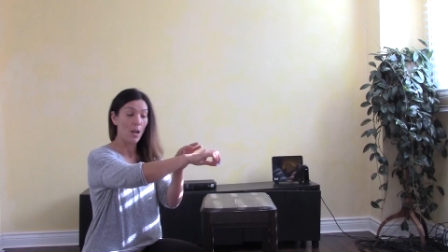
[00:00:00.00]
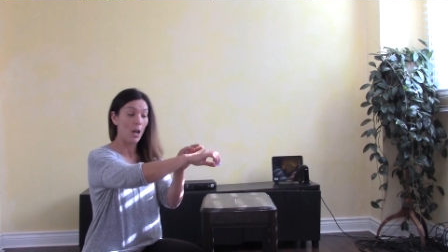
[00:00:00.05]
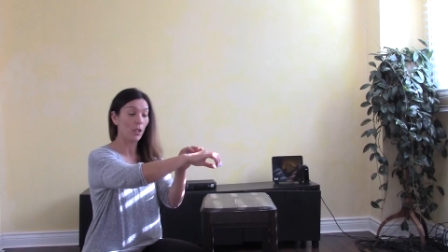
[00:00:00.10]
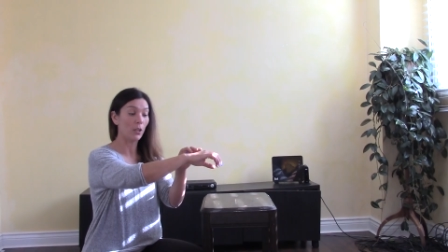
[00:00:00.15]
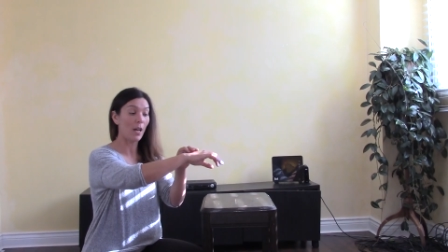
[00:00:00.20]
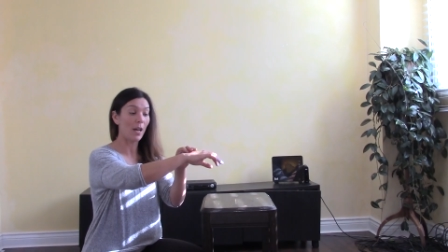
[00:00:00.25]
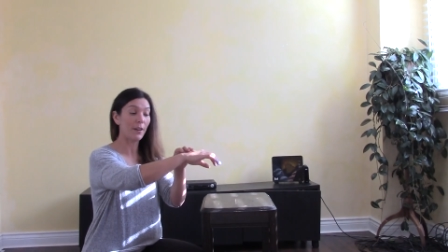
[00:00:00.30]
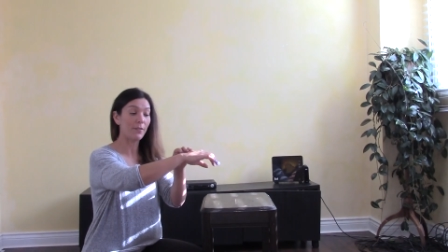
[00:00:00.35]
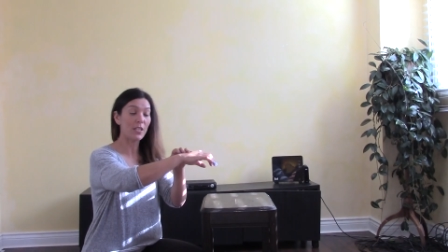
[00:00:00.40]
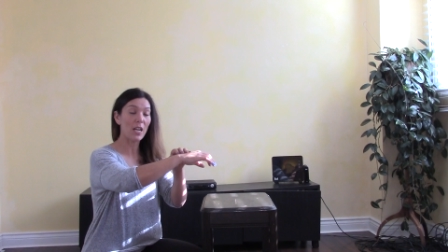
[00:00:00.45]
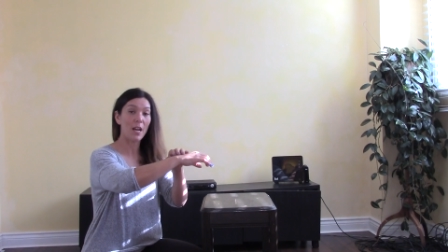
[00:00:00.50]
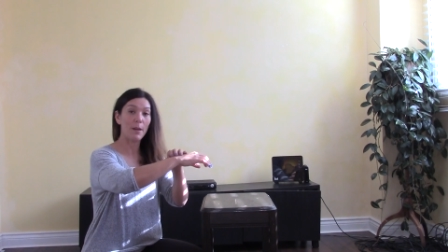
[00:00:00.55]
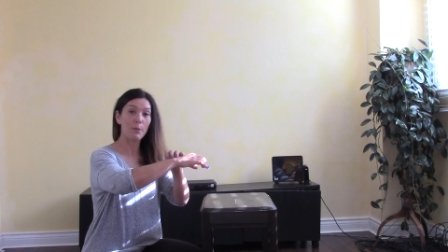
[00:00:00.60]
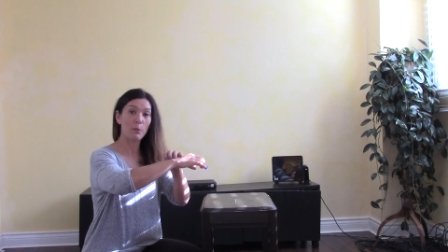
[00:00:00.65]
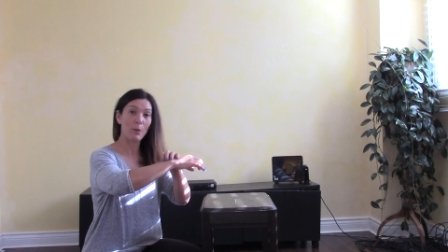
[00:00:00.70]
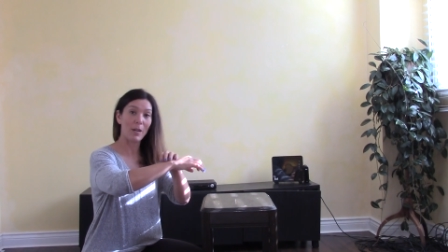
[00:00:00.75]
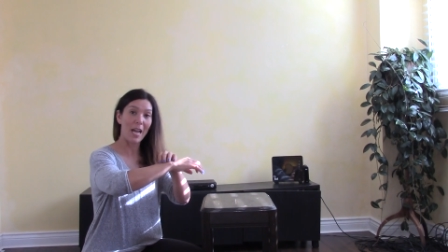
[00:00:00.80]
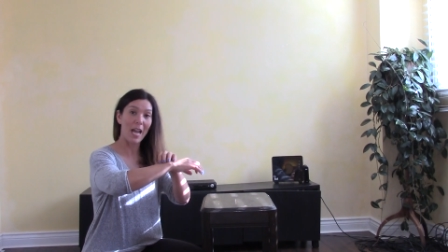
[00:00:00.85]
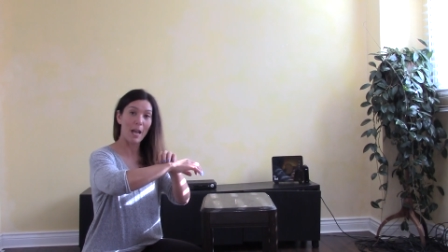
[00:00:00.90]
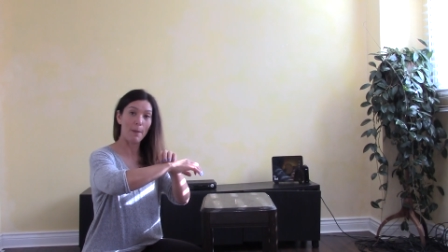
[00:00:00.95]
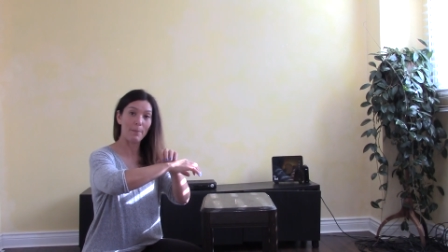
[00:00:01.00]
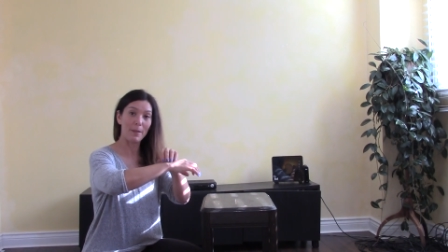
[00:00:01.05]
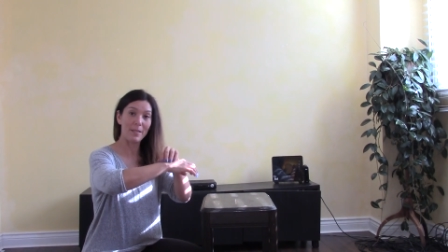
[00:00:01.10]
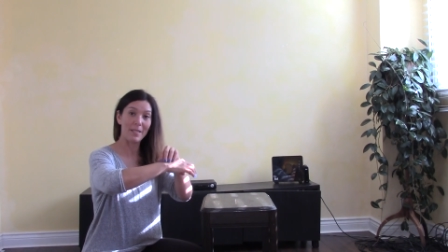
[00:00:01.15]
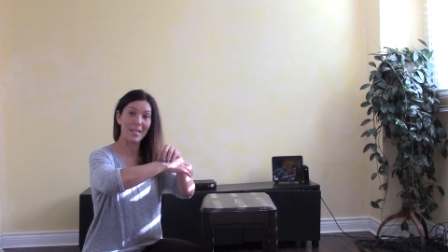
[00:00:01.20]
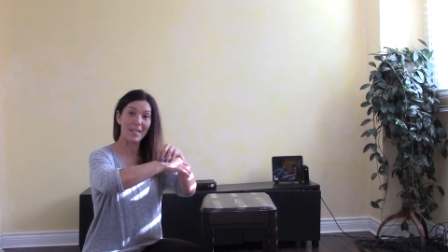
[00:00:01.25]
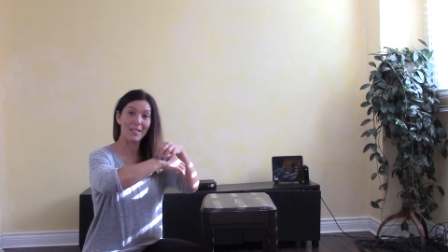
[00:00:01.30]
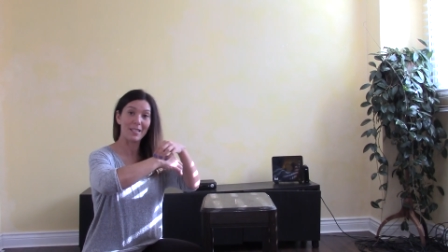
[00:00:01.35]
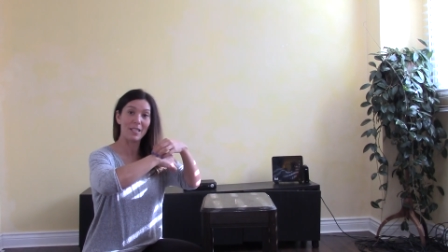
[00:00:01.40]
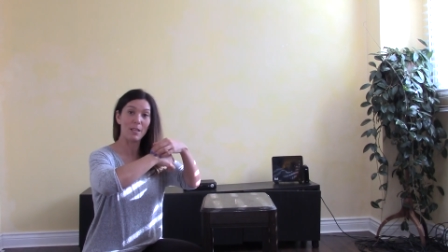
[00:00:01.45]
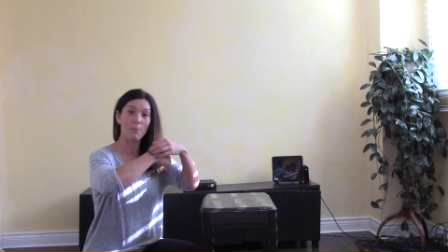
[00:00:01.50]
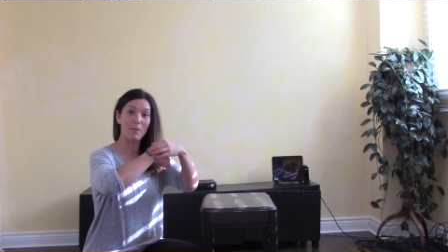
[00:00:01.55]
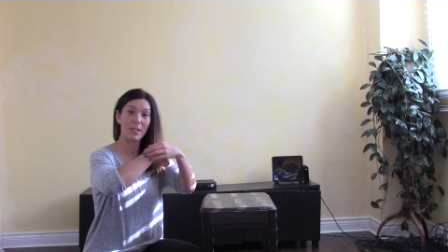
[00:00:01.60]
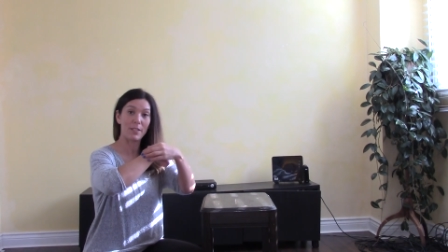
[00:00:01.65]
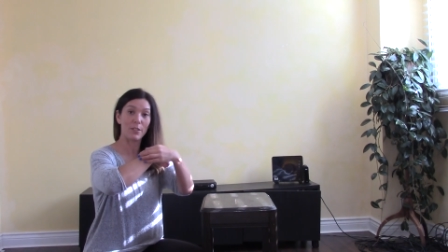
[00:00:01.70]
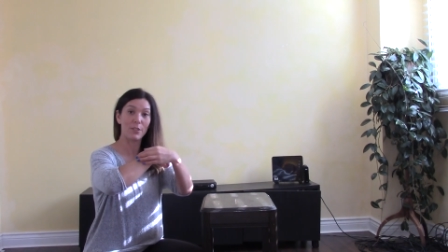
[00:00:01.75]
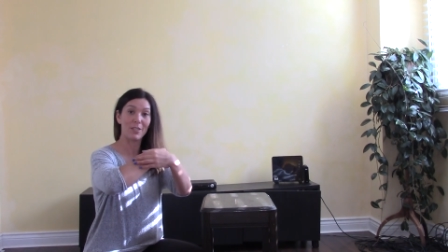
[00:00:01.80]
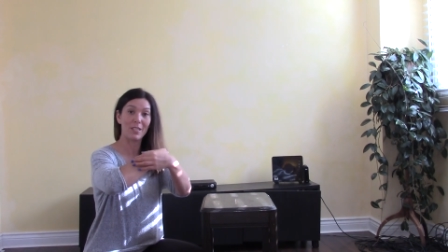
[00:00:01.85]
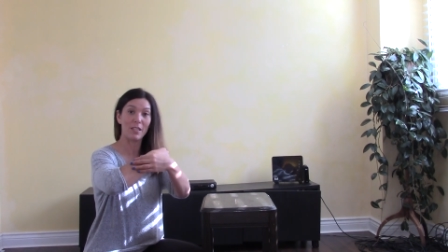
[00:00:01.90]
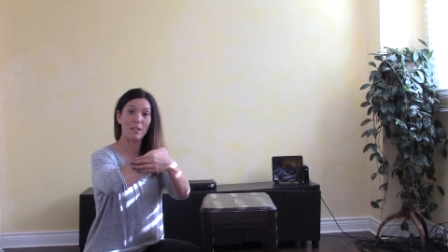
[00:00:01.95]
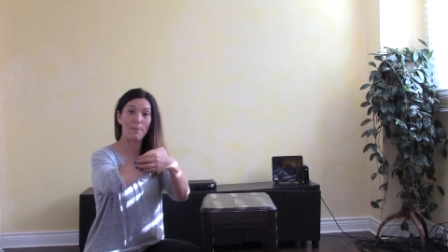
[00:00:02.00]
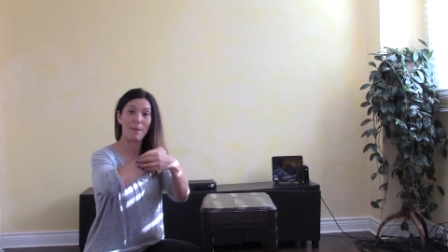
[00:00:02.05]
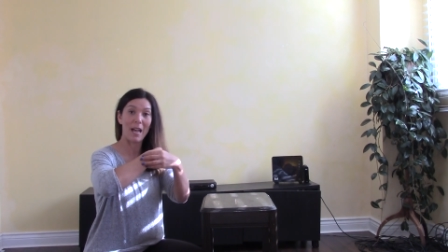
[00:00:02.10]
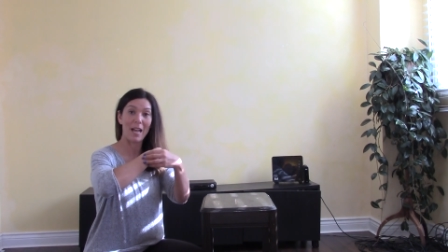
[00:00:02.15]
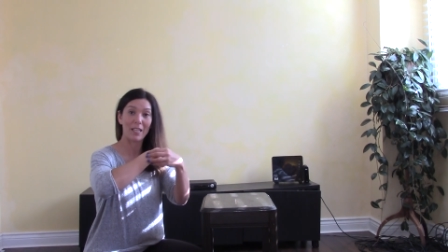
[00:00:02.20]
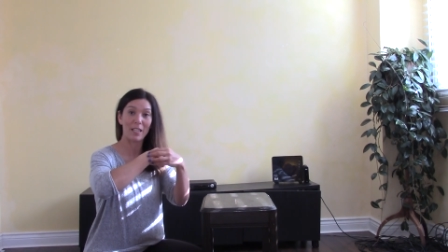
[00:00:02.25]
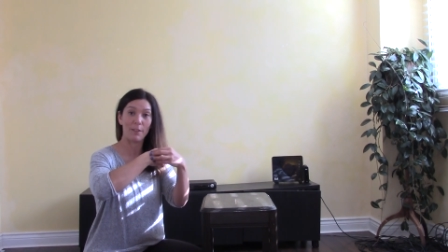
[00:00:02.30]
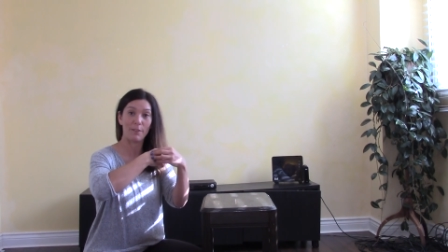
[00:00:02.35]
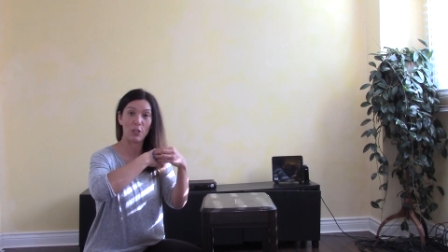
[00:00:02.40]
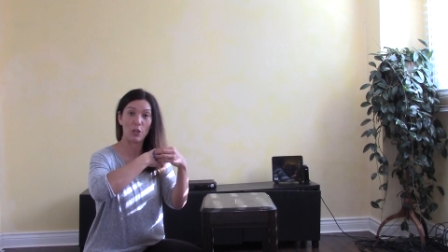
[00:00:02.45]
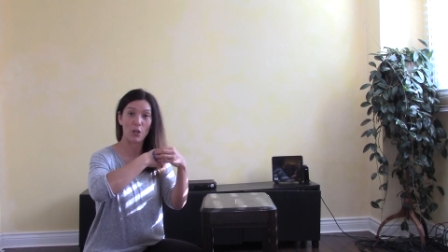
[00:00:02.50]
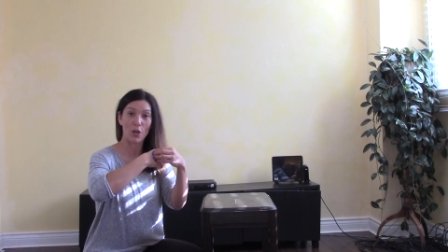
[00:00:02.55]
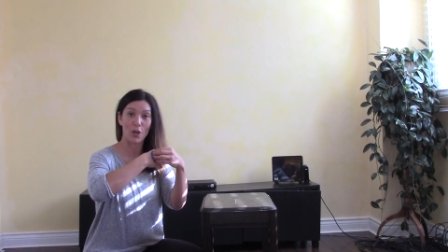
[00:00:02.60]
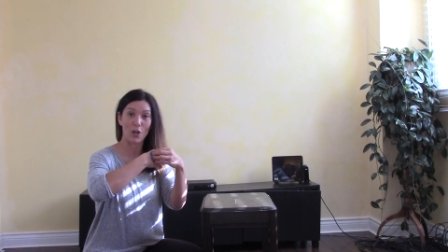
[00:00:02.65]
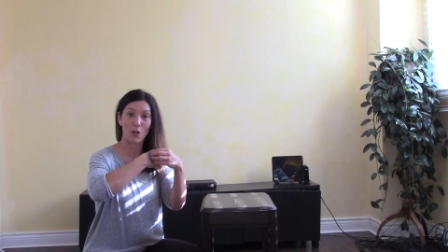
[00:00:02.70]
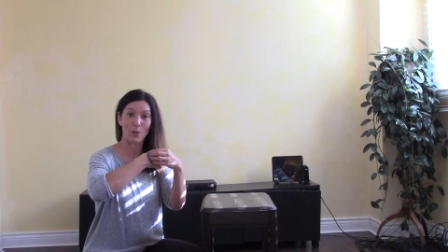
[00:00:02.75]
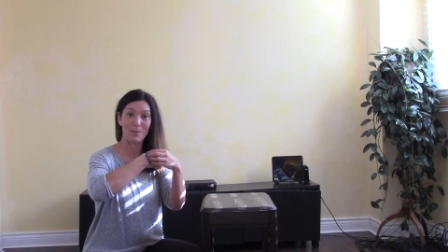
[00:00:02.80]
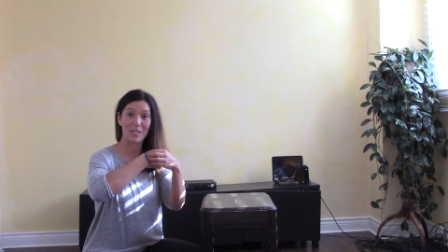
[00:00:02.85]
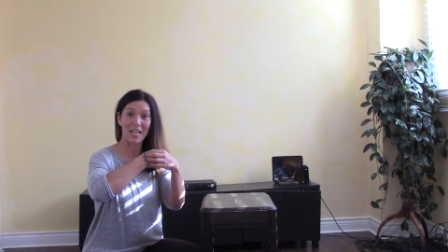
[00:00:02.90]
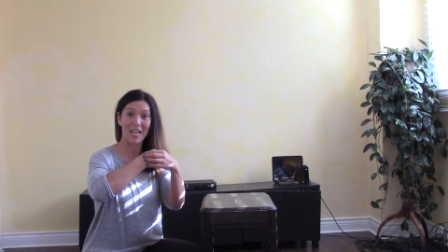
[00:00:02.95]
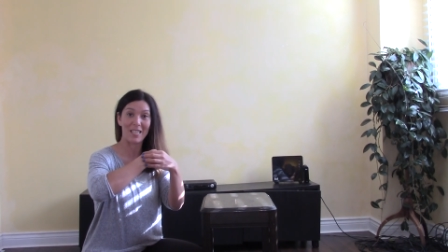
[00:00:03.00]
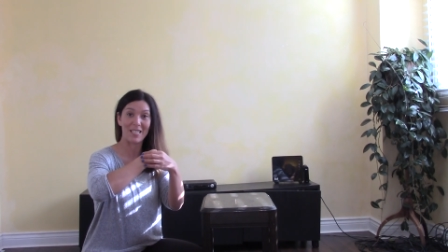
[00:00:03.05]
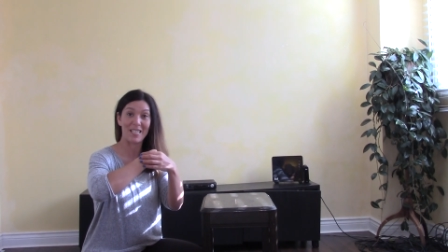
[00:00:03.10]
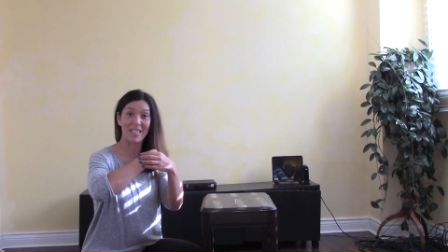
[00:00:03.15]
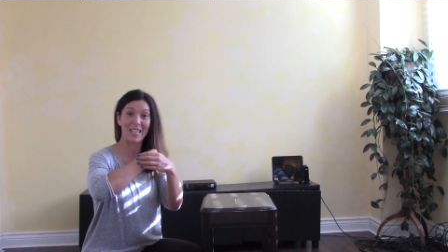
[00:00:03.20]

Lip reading: A lot of times what happens is the muscles in the back of your arm tend